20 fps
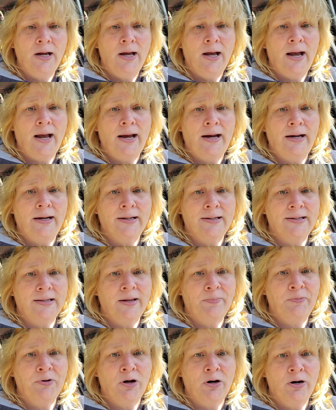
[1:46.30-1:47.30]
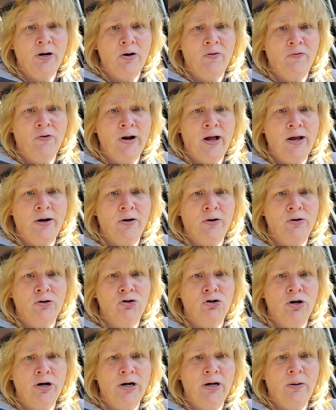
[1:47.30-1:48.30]
and slept on it overnight on a
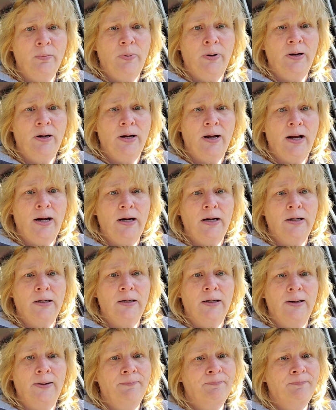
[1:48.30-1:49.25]
trip, and